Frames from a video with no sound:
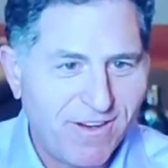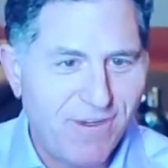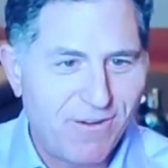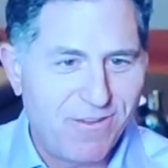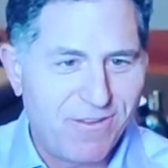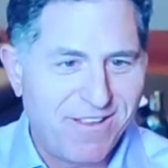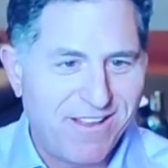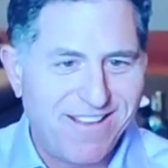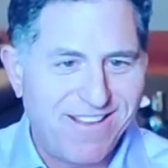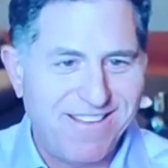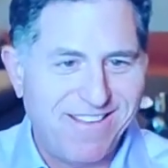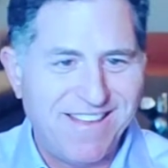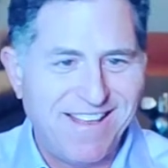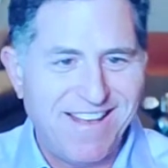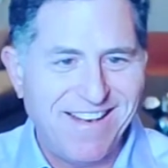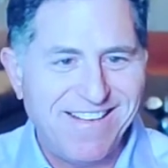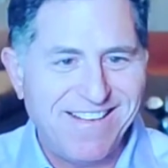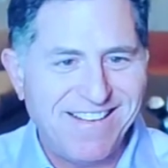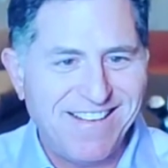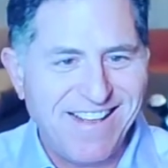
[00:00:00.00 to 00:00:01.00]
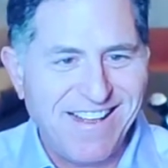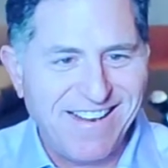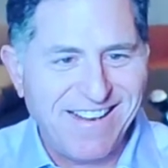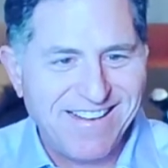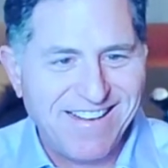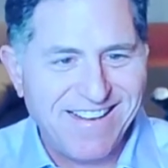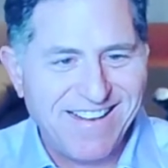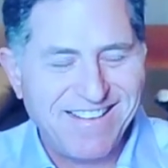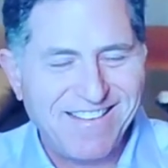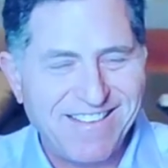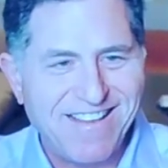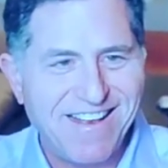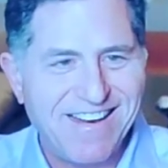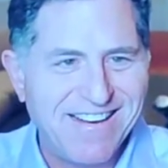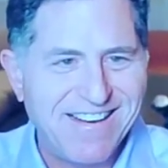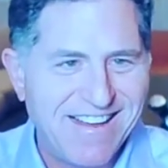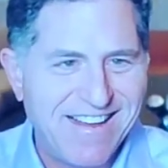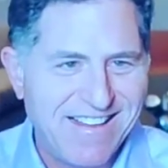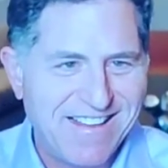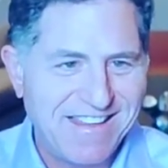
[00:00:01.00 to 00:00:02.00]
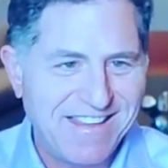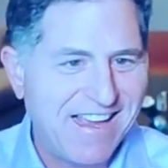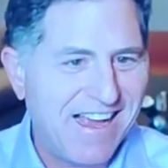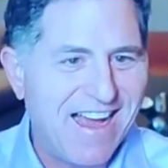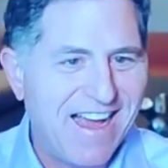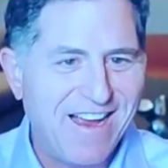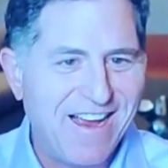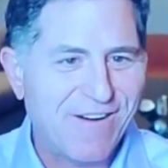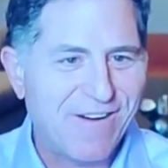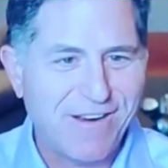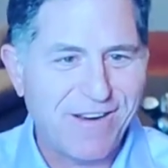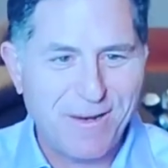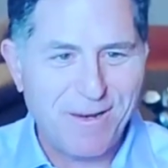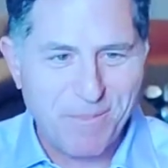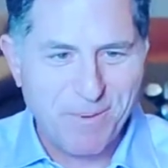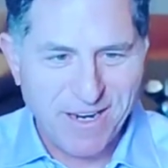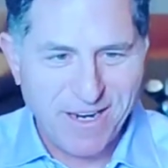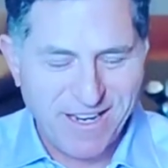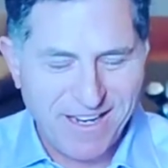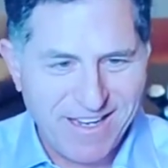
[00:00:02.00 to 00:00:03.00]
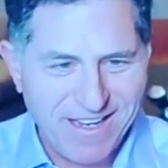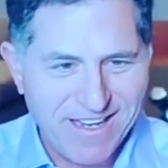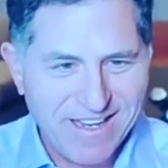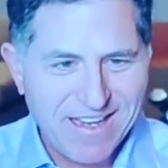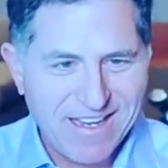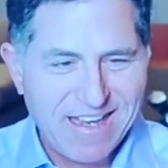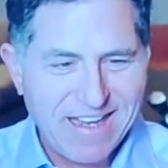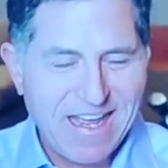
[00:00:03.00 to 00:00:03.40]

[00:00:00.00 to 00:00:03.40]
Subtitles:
than I think I or anybody